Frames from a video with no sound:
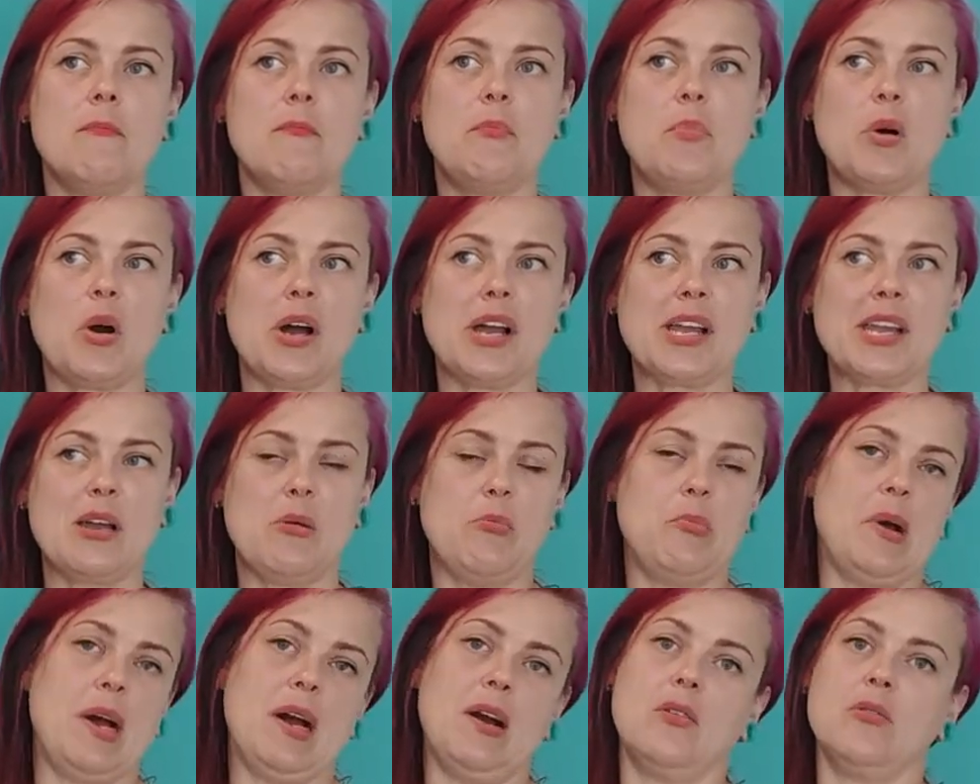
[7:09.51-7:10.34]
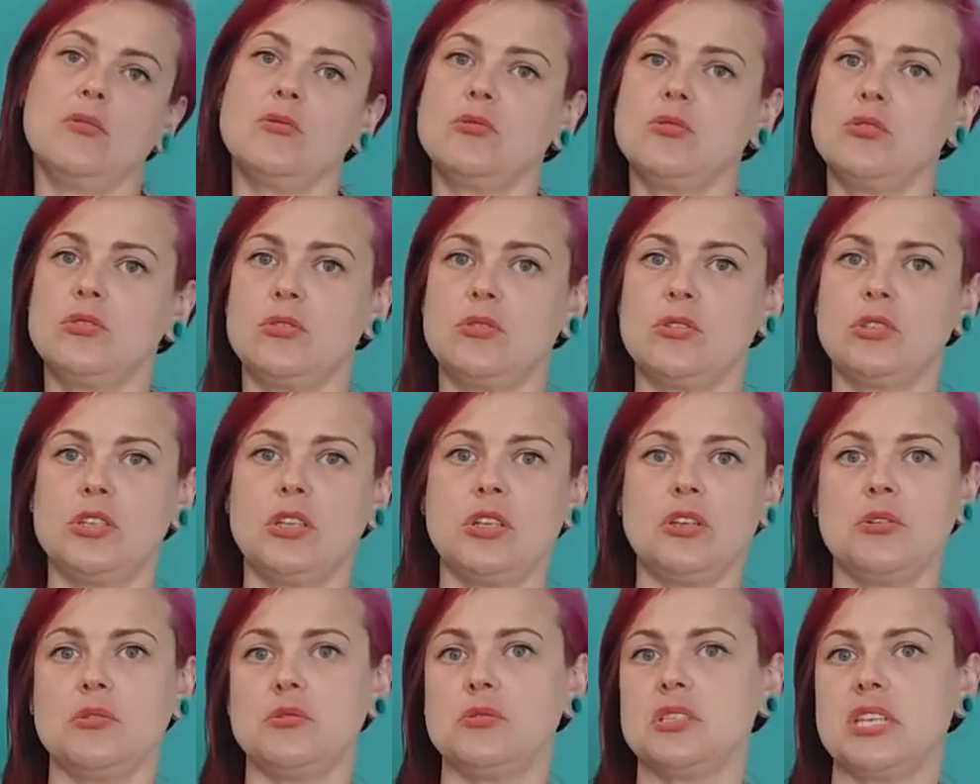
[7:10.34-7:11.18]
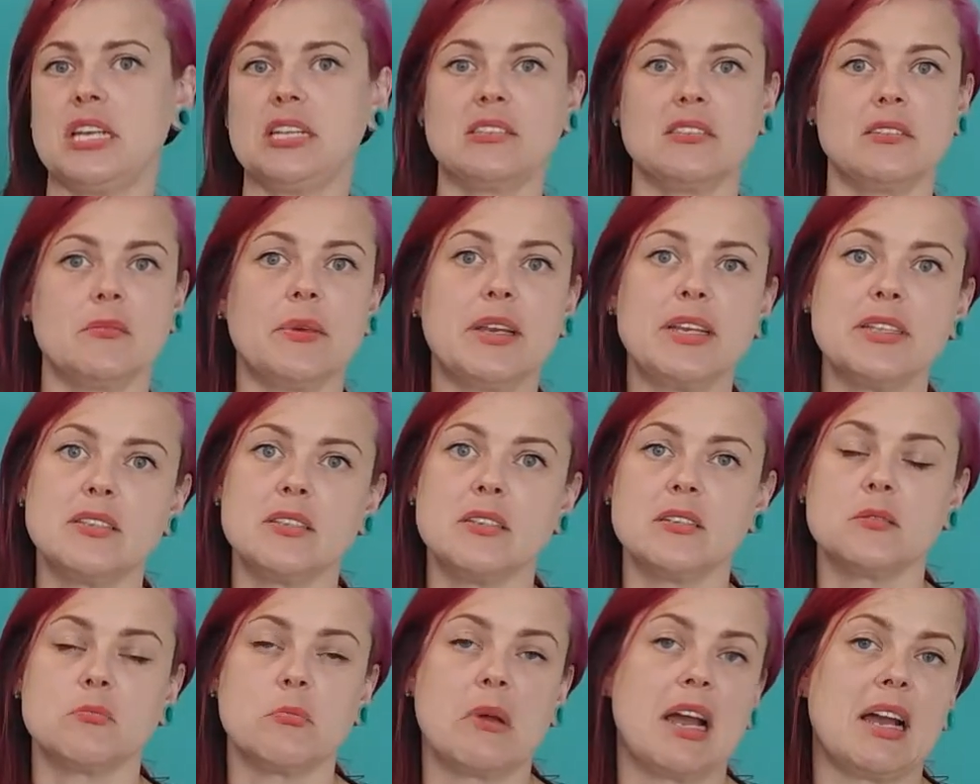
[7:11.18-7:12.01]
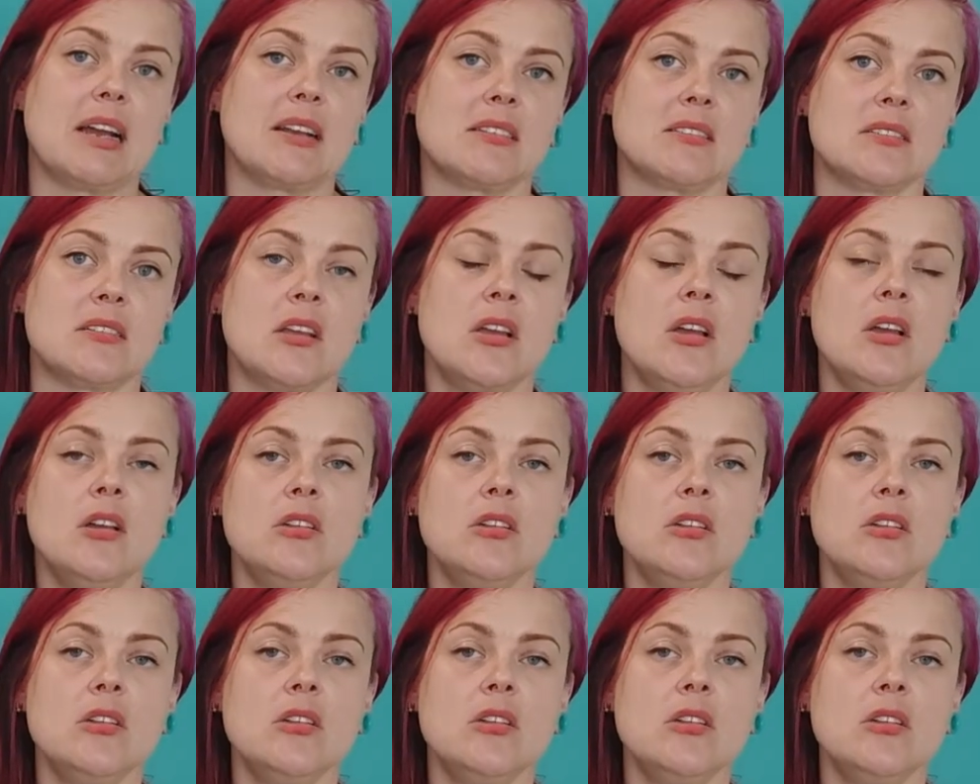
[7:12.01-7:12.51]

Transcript: by about 2 centimetres max.